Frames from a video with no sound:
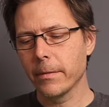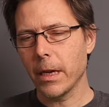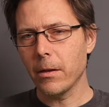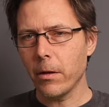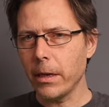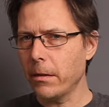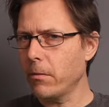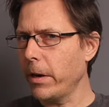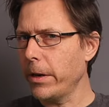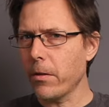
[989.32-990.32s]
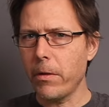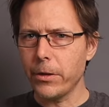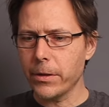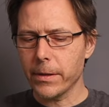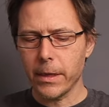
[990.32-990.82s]
And write, write your
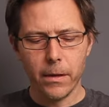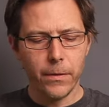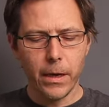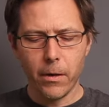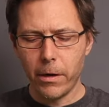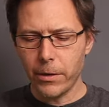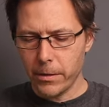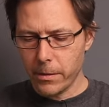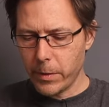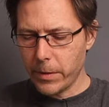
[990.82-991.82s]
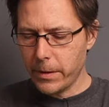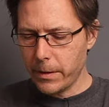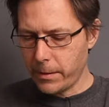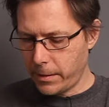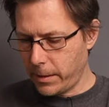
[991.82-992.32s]
questions down. If you got questions about
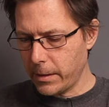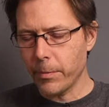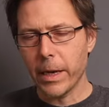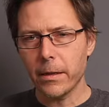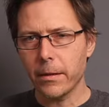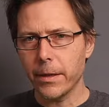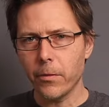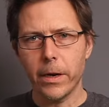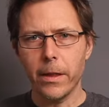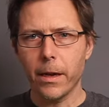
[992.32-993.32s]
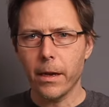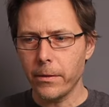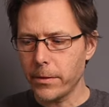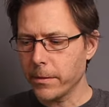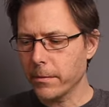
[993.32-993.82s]
this dismantling or anything
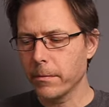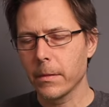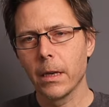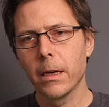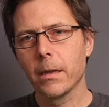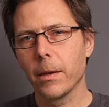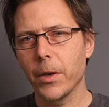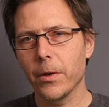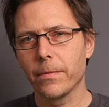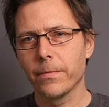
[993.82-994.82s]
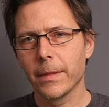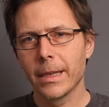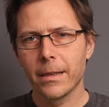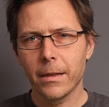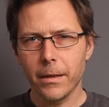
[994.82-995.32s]
else, let me know.
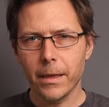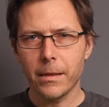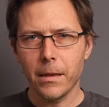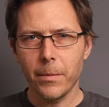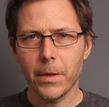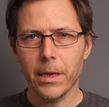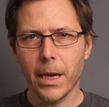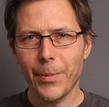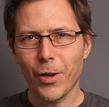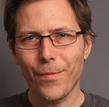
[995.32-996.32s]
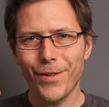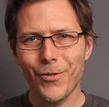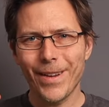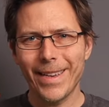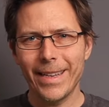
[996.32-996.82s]
Till next time, I say happy coffee
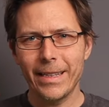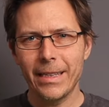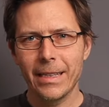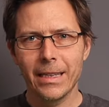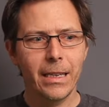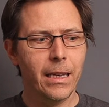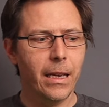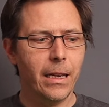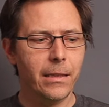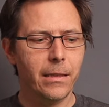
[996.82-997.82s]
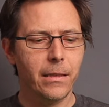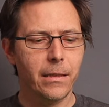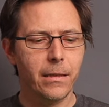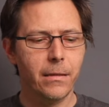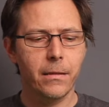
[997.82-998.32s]
drinking
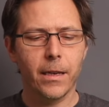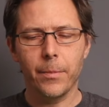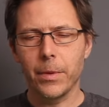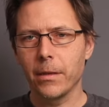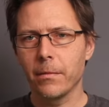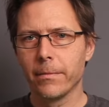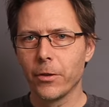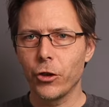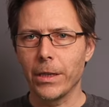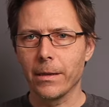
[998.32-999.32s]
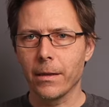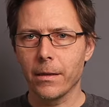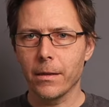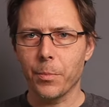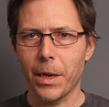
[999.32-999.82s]
and happy machine
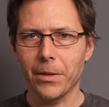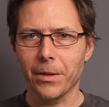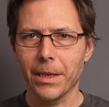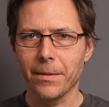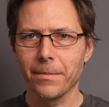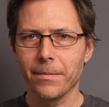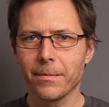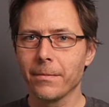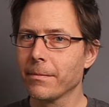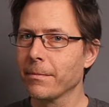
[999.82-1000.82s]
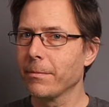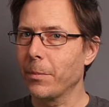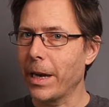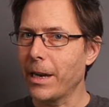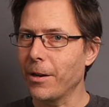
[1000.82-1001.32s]
dismantling. Bye